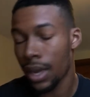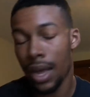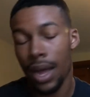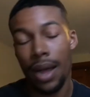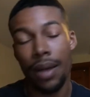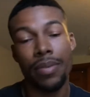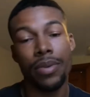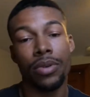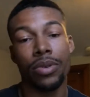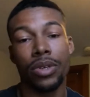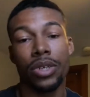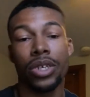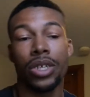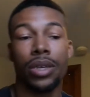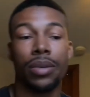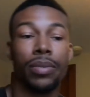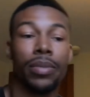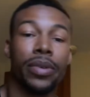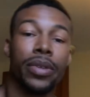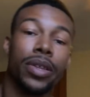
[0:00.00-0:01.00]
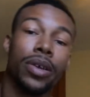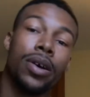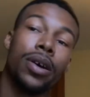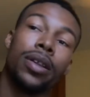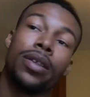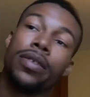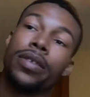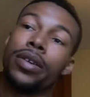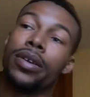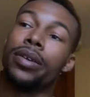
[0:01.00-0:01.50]
I'll be on the ship with
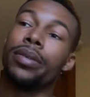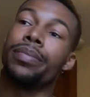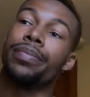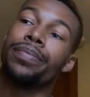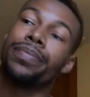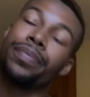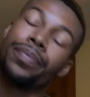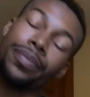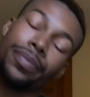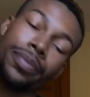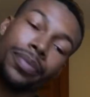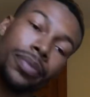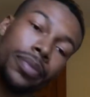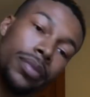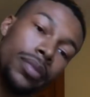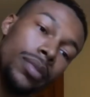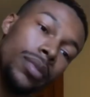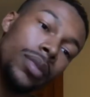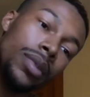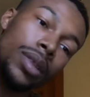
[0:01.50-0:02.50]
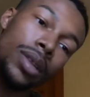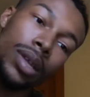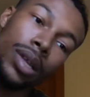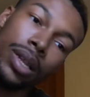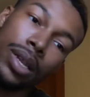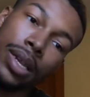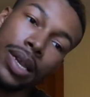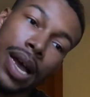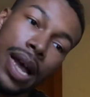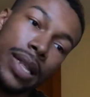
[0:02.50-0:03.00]
all of the,
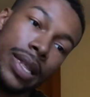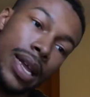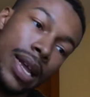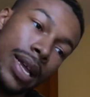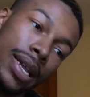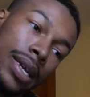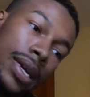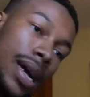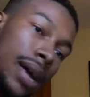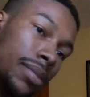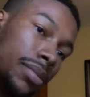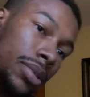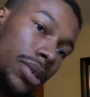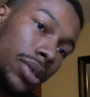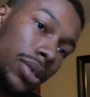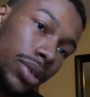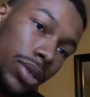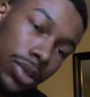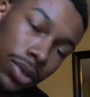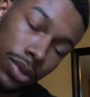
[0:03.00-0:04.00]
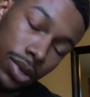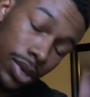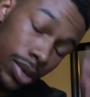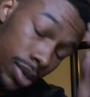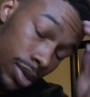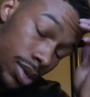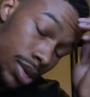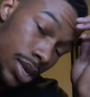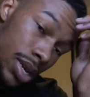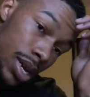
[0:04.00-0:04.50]
not the helicopters or
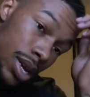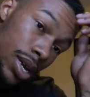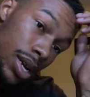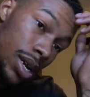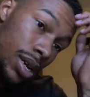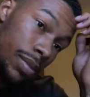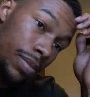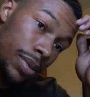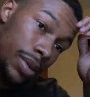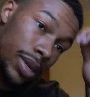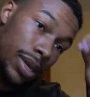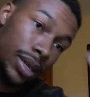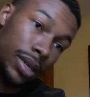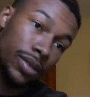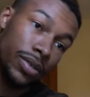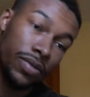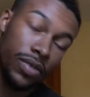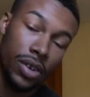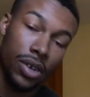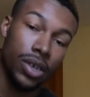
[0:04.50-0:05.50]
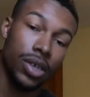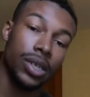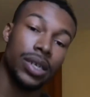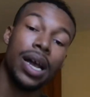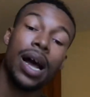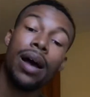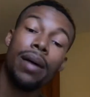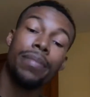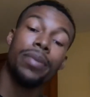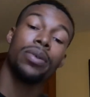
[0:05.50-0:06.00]
airplanes, as far as
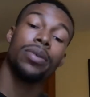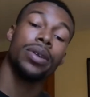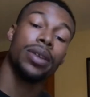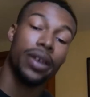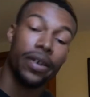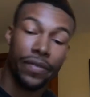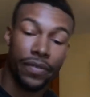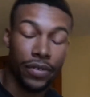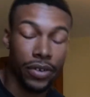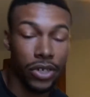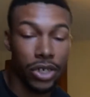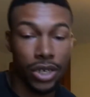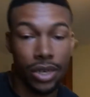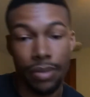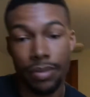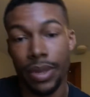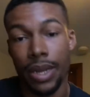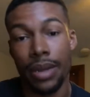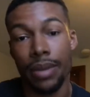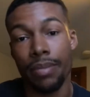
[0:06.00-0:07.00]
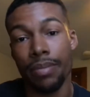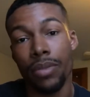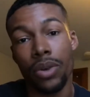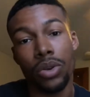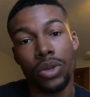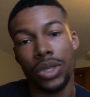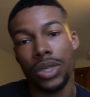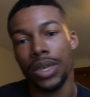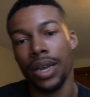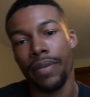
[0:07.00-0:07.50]
I'll be on a different ship than
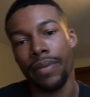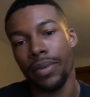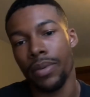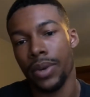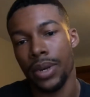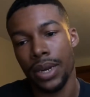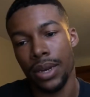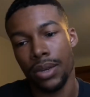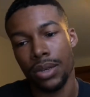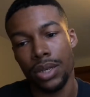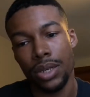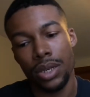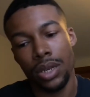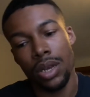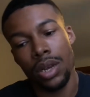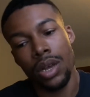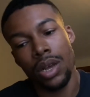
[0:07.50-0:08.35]
mostly everyone else.